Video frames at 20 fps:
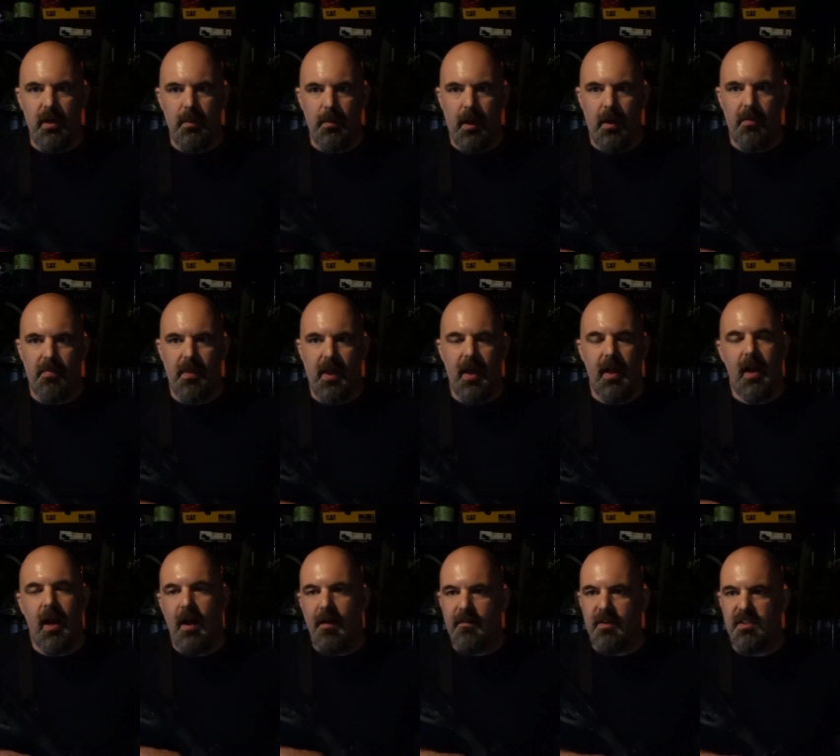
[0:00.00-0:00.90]
about that.
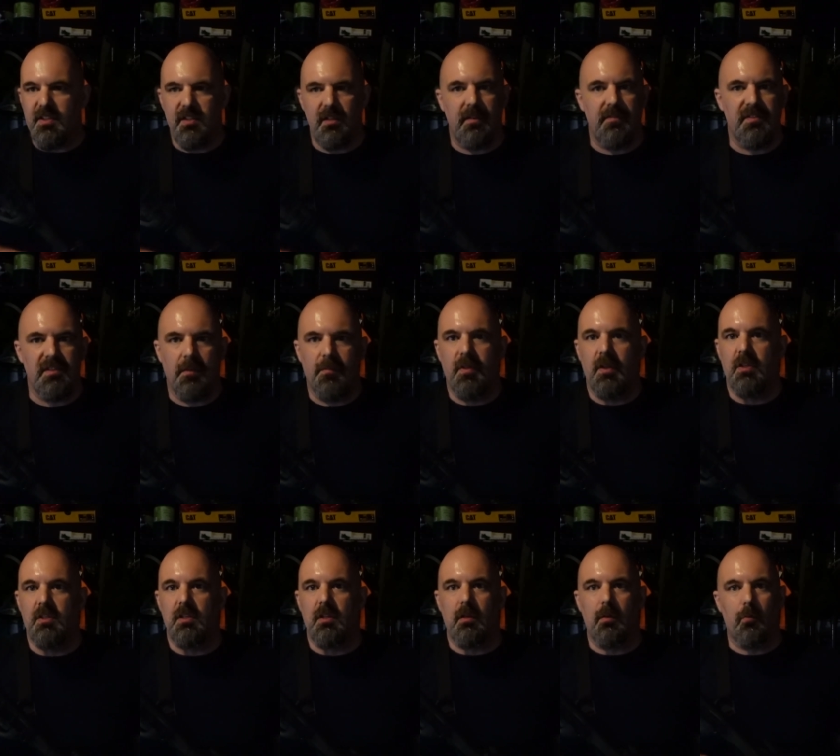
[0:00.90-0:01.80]
Obviously, if
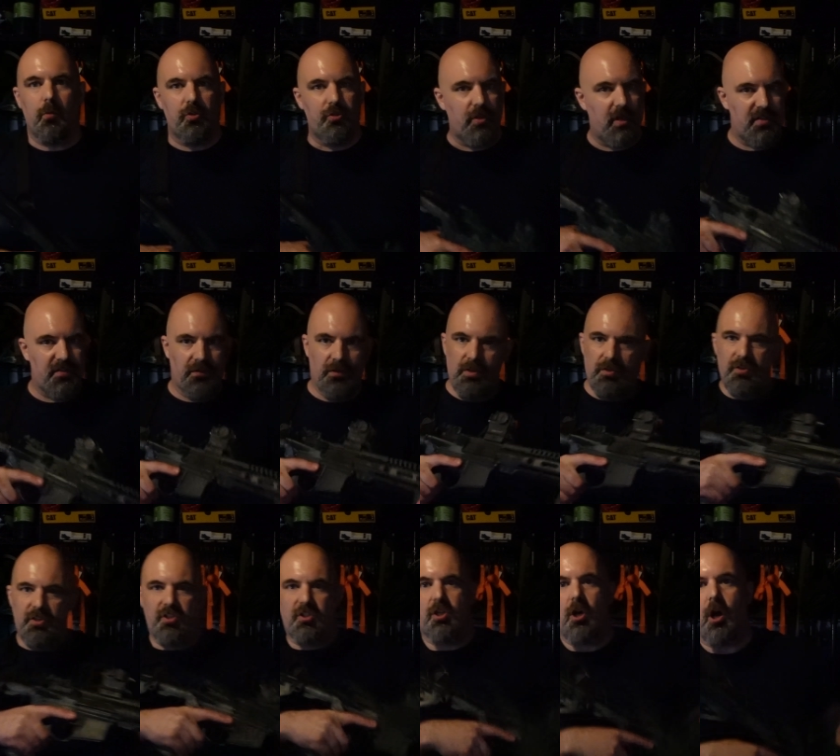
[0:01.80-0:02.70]
something's a little more stressful, you
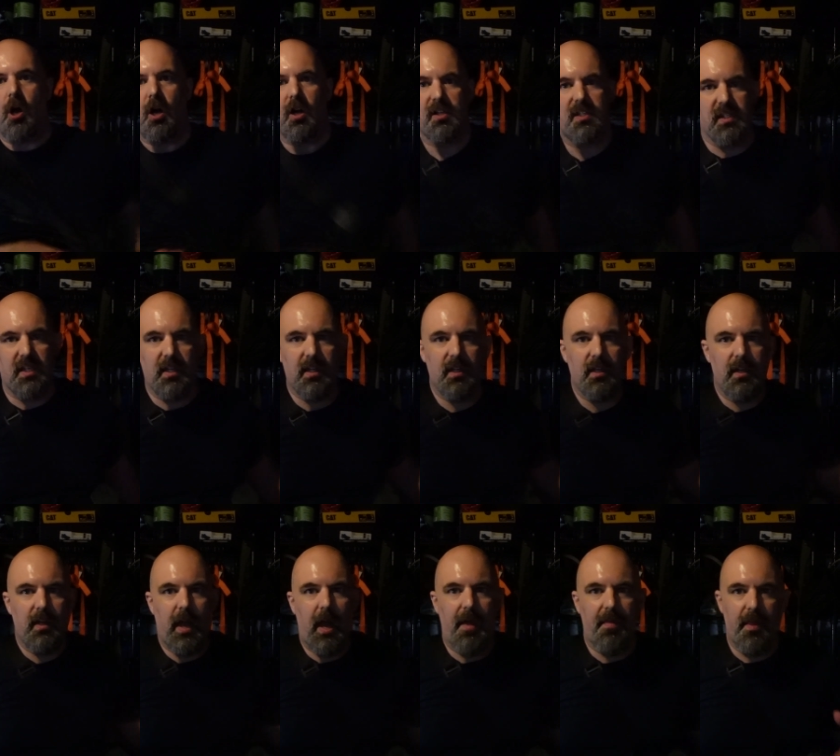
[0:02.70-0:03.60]
just toss it
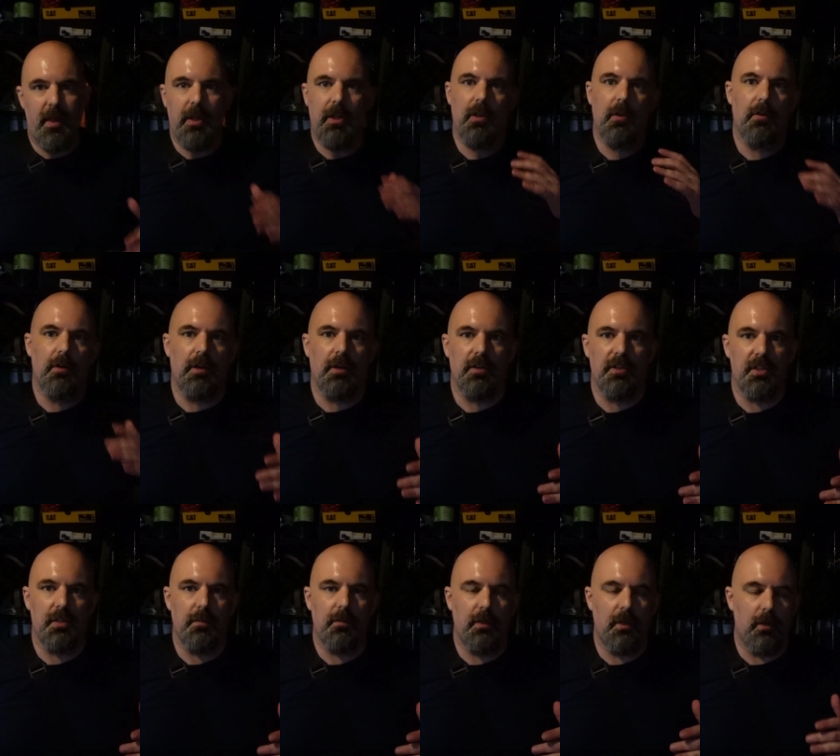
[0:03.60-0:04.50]
and then you go to
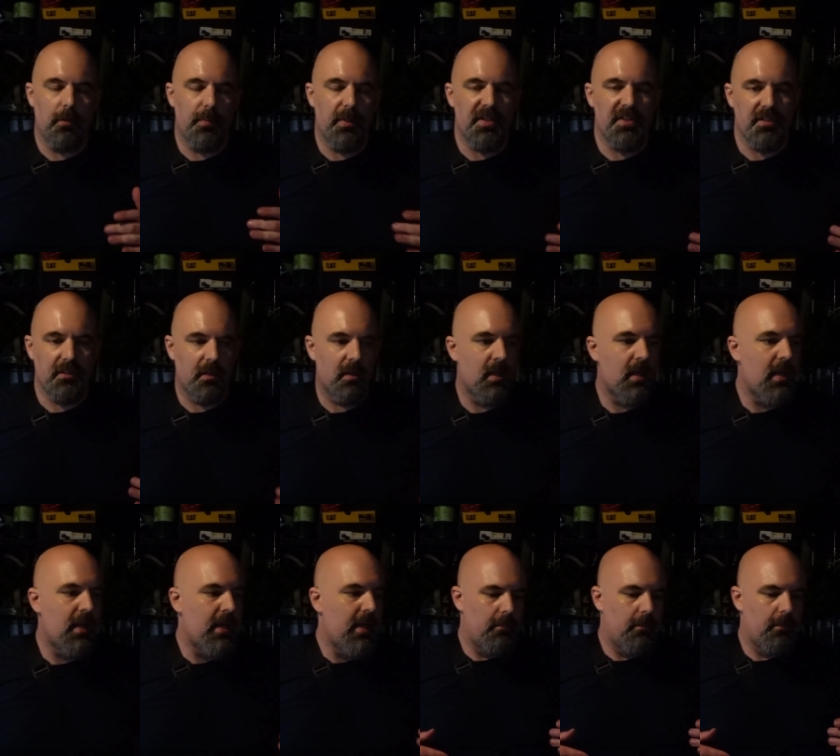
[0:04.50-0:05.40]
your pistol.
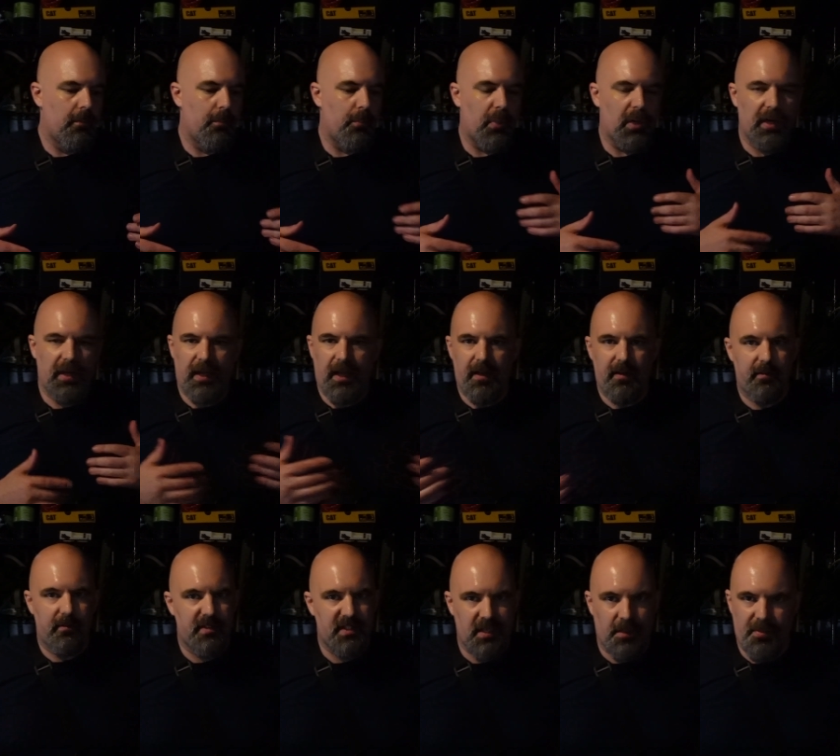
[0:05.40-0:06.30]
But again,
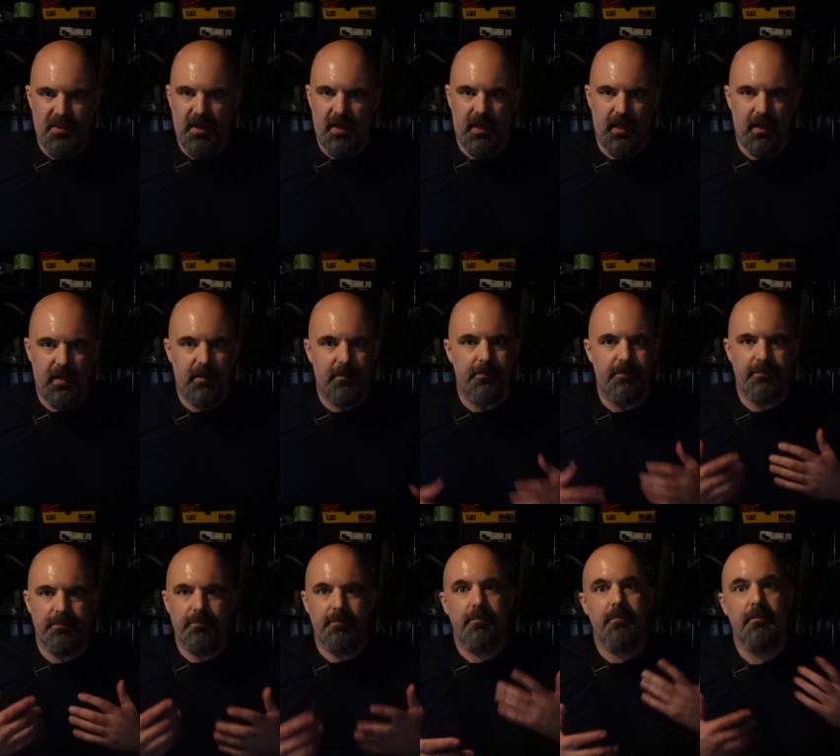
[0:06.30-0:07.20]
something I gotta
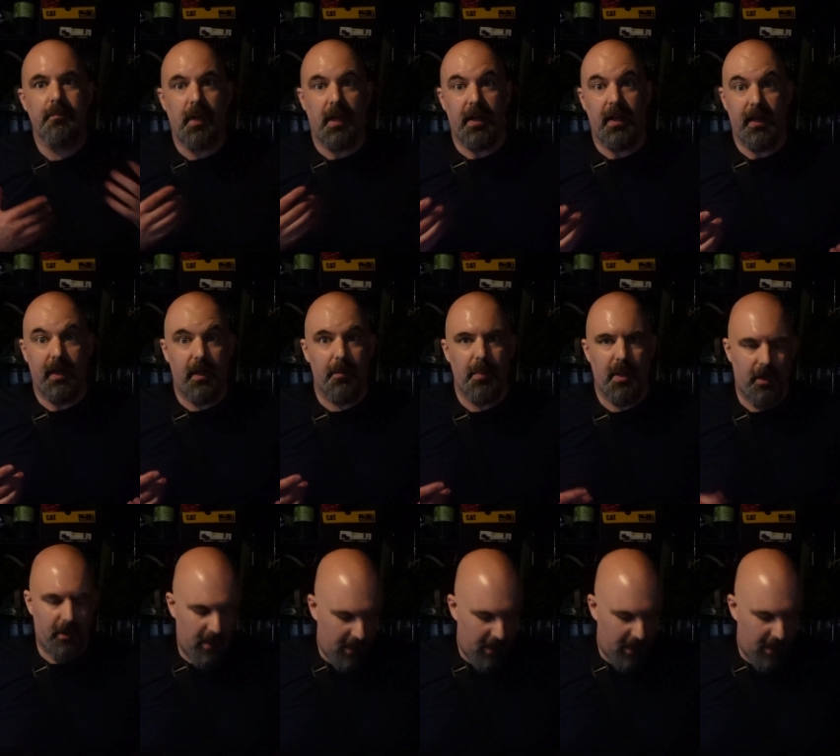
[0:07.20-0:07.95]
get better